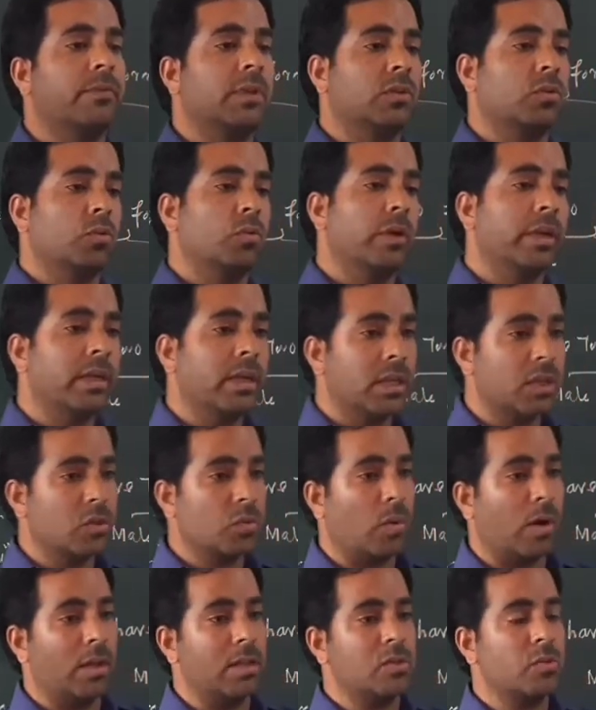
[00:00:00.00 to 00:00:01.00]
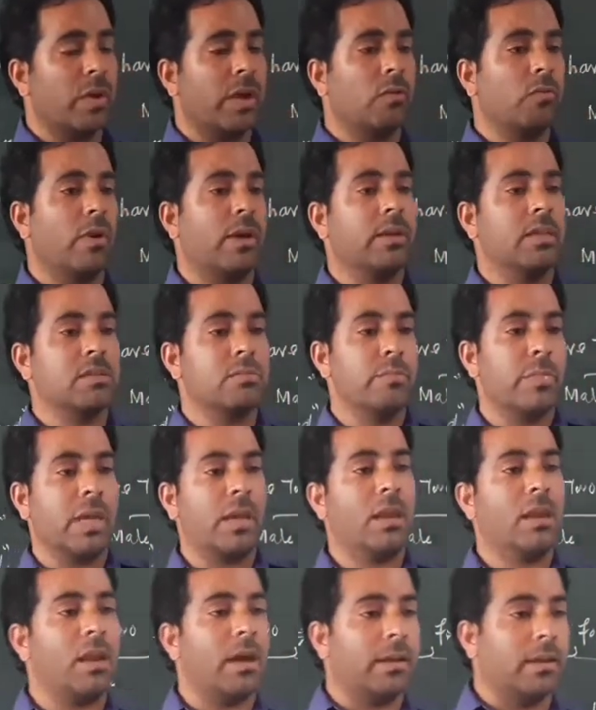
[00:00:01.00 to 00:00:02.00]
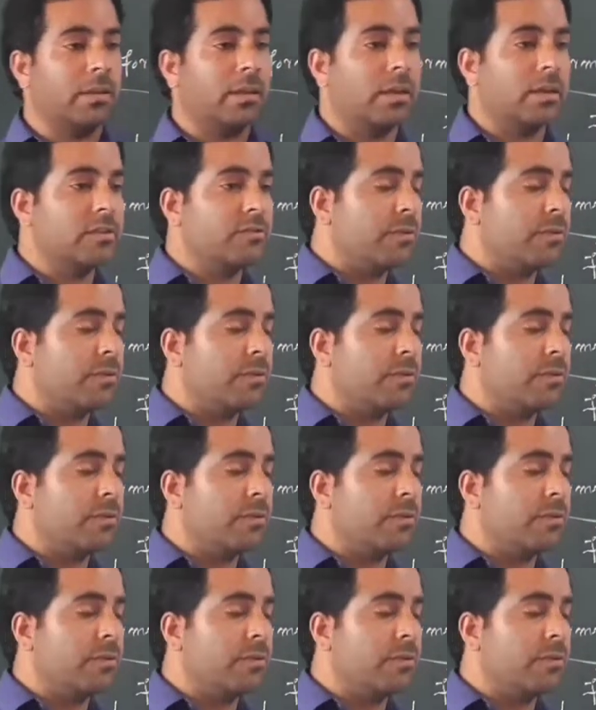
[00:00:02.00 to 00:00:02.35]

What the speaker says: the two individuals, where one is male, another is